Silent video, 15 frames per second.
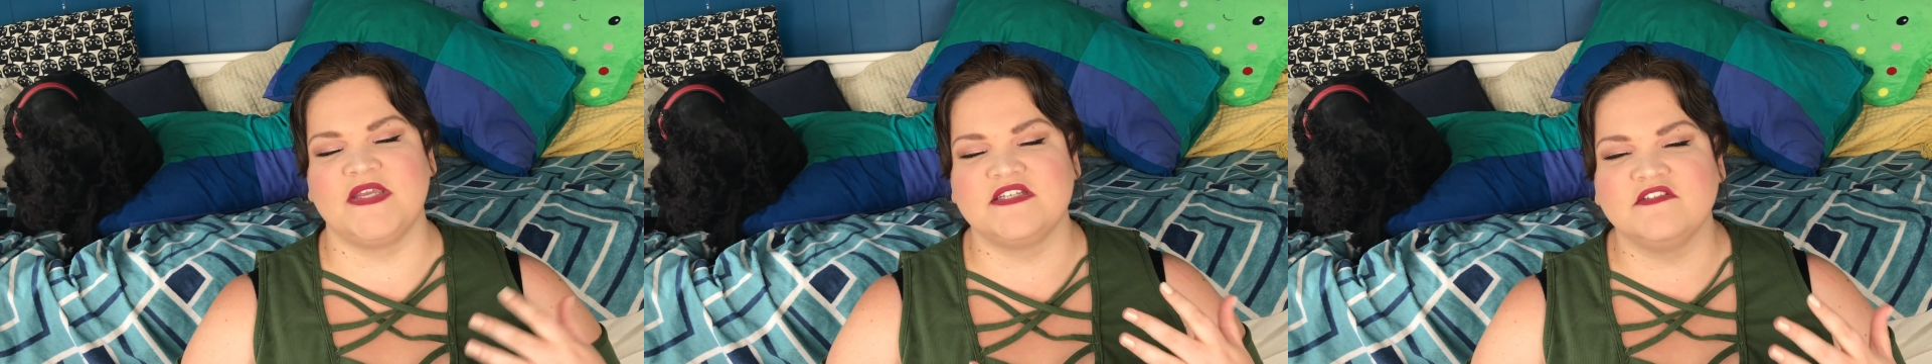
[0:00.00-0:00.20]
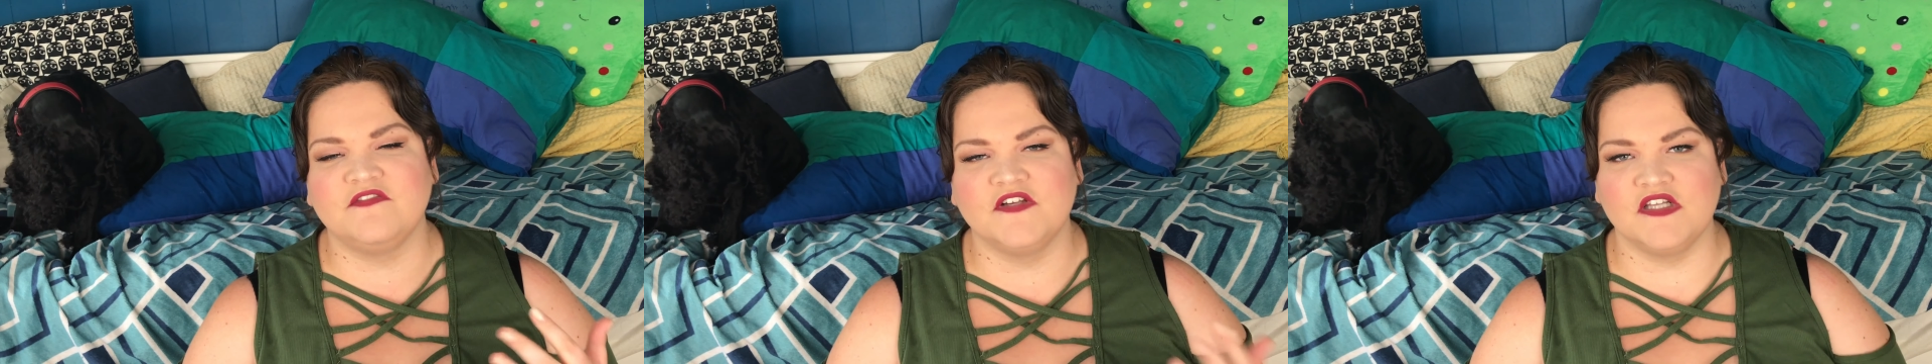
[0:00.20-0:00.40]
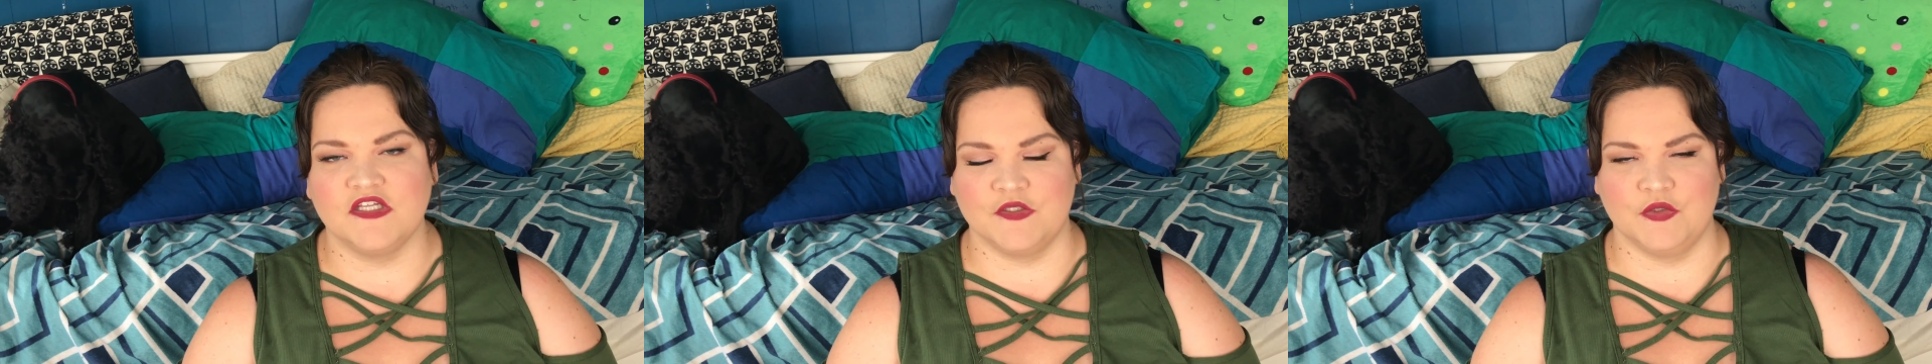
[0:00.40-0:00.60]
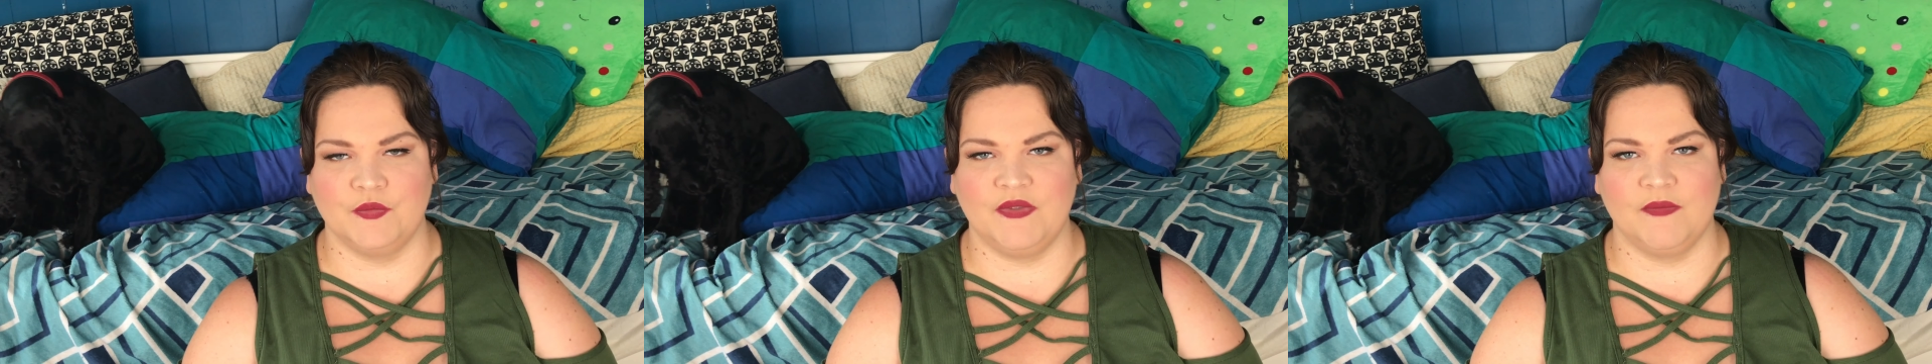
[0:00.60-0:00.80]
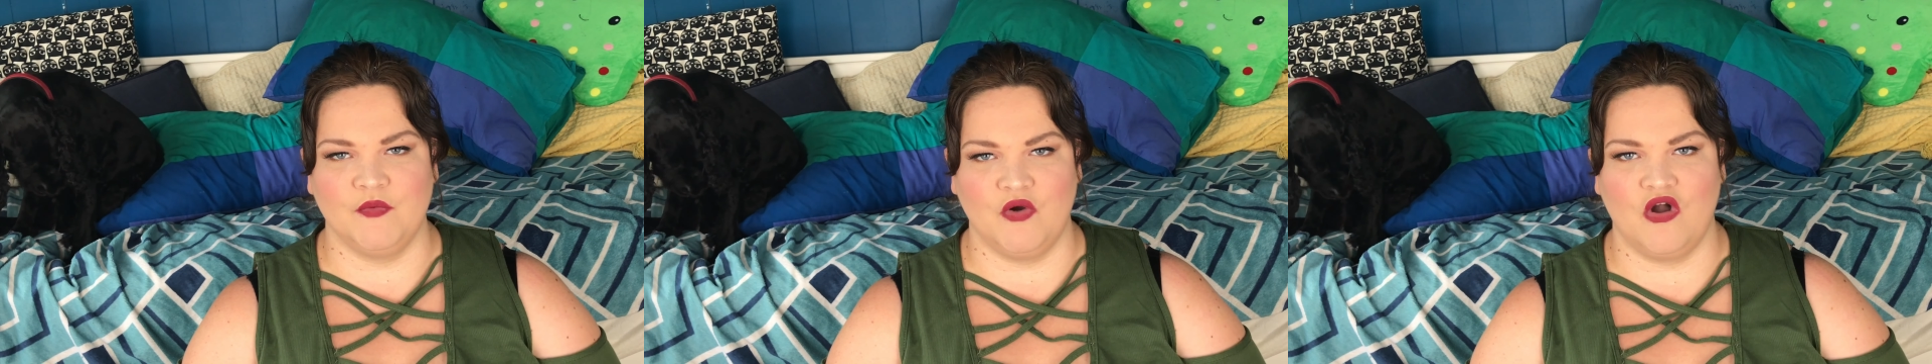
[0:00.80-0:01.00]
to feel a little
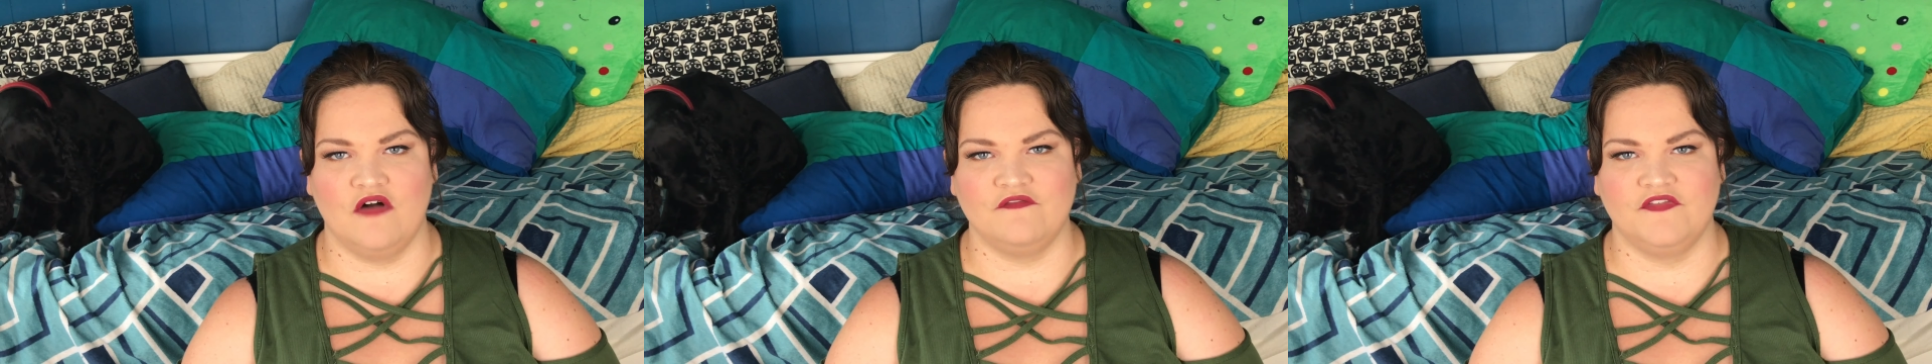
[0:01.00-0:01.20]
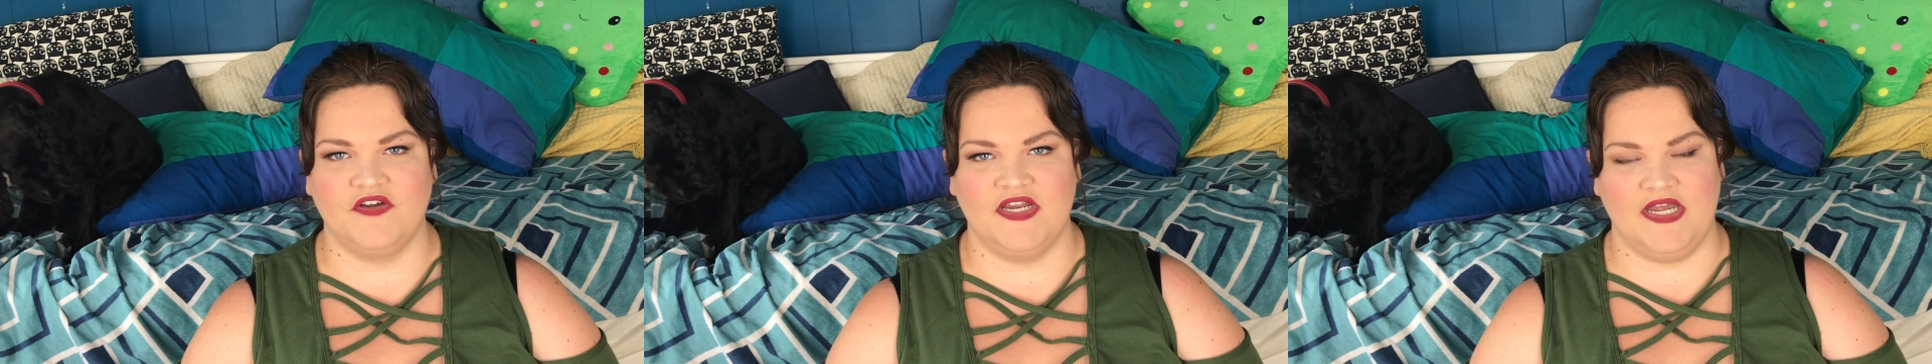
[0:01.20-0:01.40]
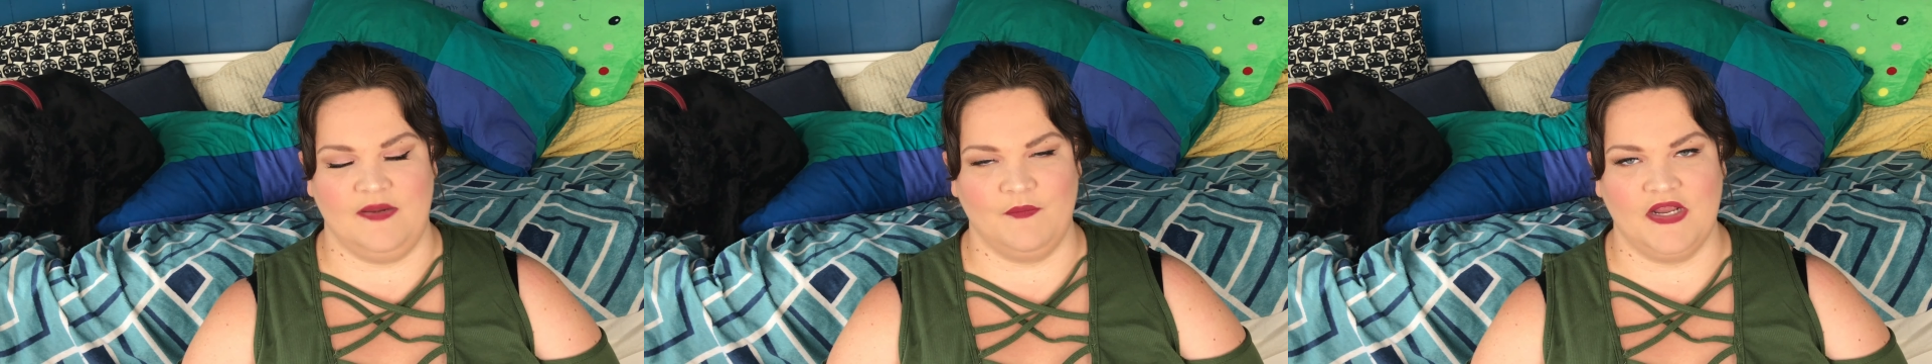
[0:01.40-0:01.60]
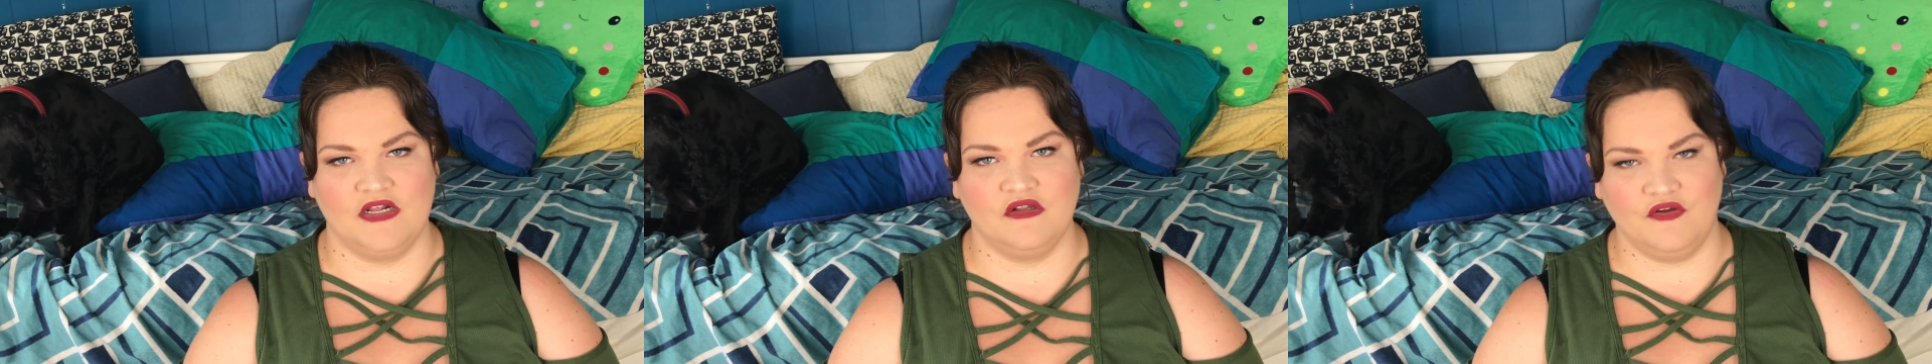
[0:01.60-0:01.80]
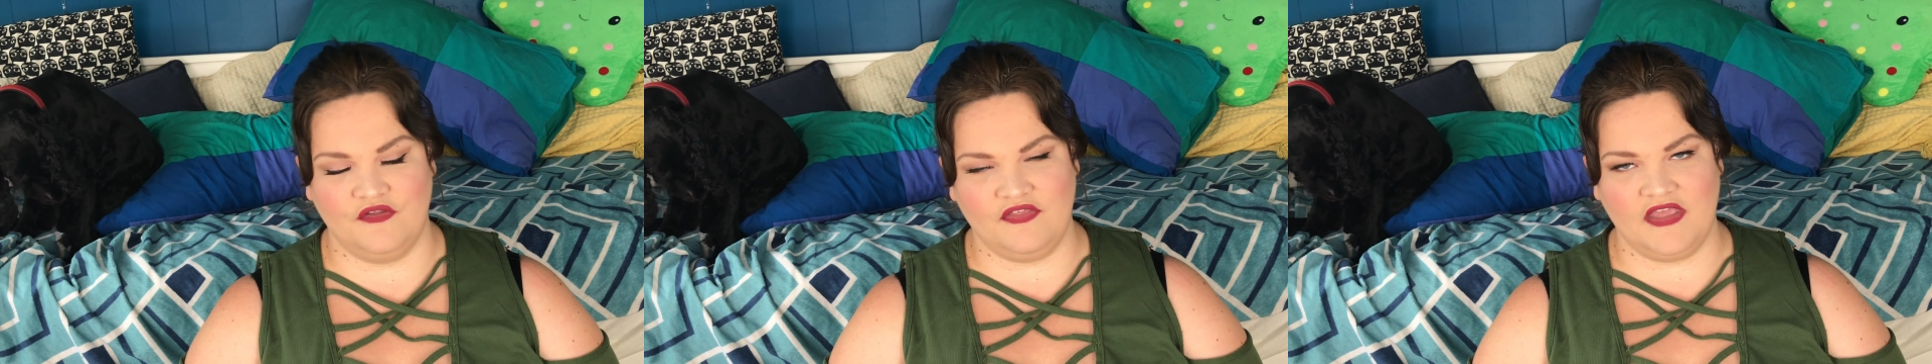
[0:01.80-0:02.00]
bit more confident in my
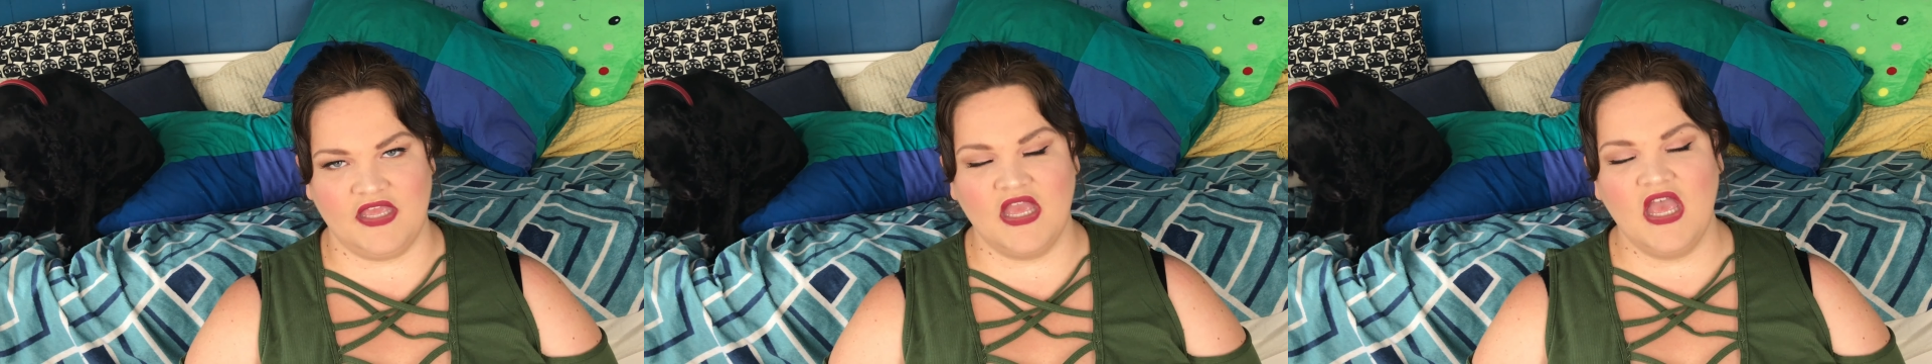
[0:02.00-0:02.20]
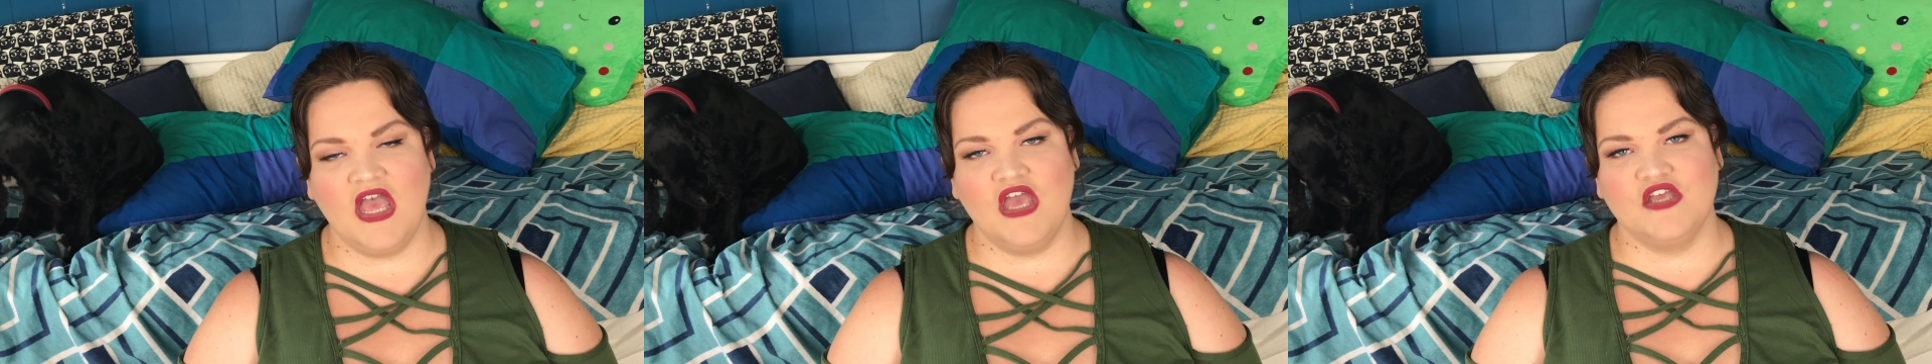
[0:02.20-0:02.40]
clothing.